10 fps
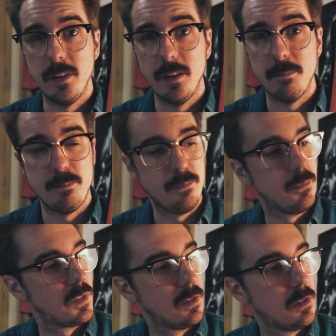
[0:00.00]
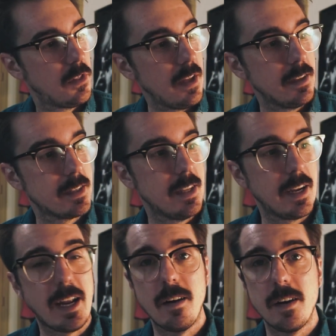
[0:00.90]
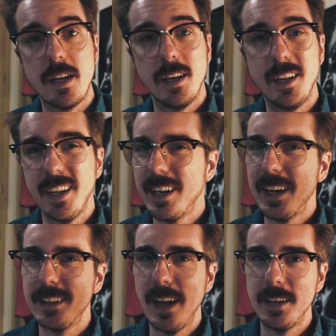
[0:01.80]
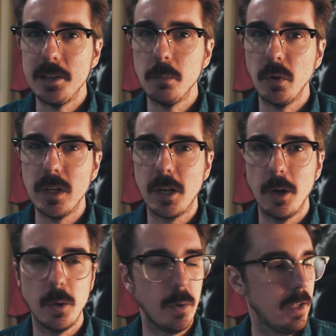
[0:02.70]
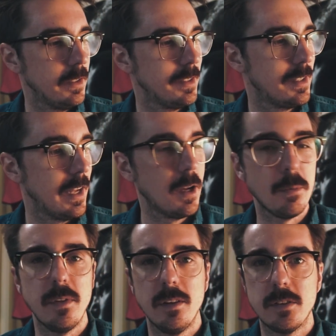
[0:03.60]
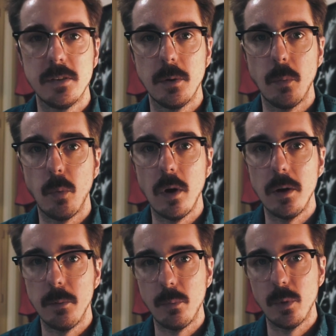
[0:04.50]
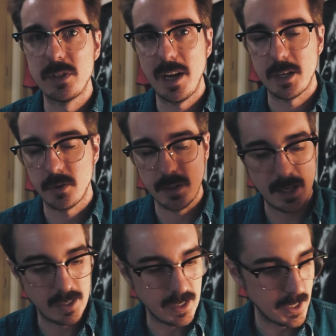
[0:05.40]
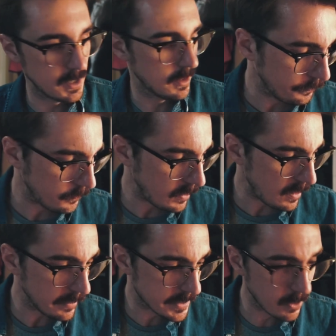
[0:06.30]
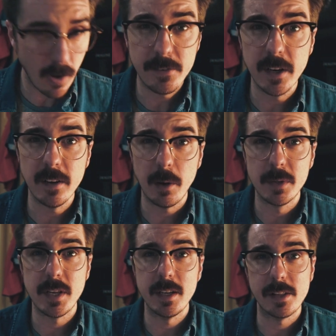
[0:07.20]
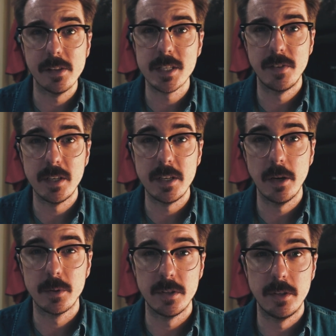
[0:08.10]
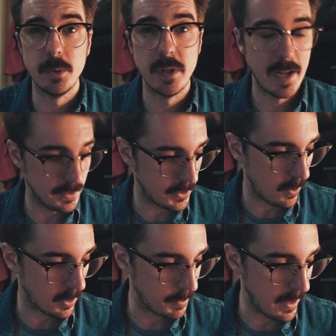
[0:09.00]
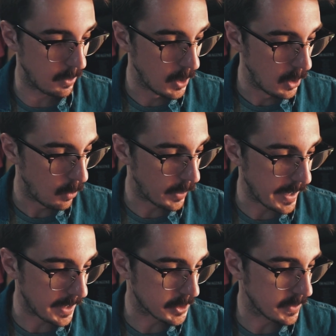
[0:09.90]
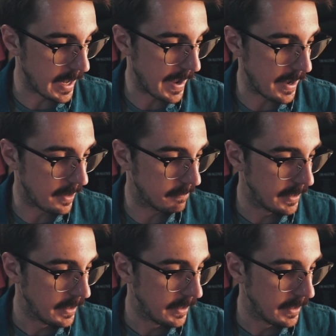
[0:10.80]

the things that I carry in it, and I didn't really go in depth into what was actually in here, so I figured I would take this video to do that and talk about what I actually have